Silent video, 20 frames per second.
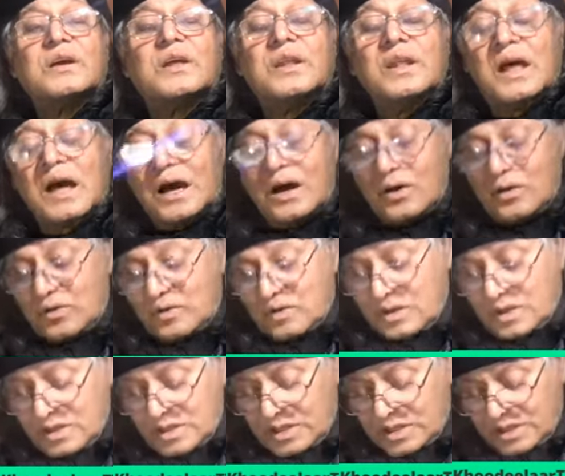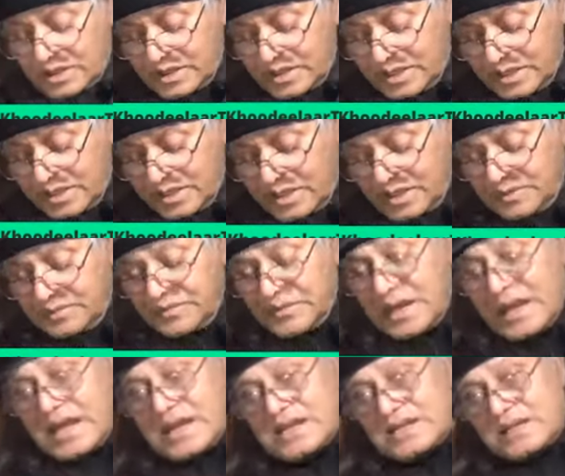Now, the
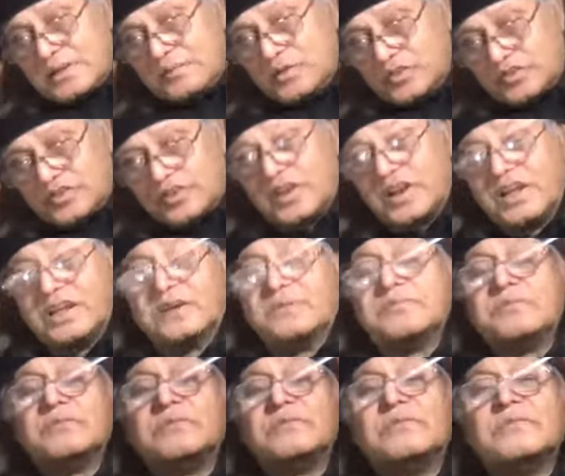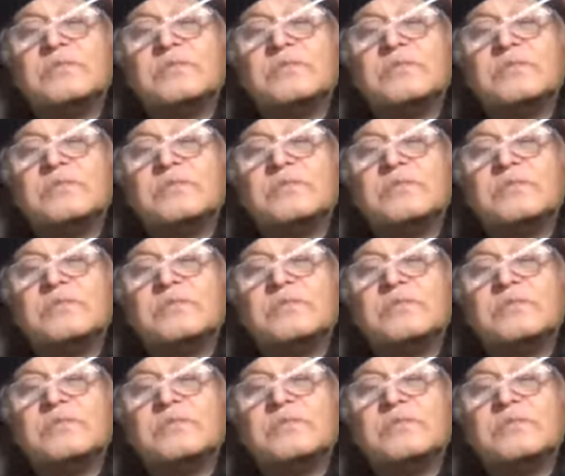anti-Muslim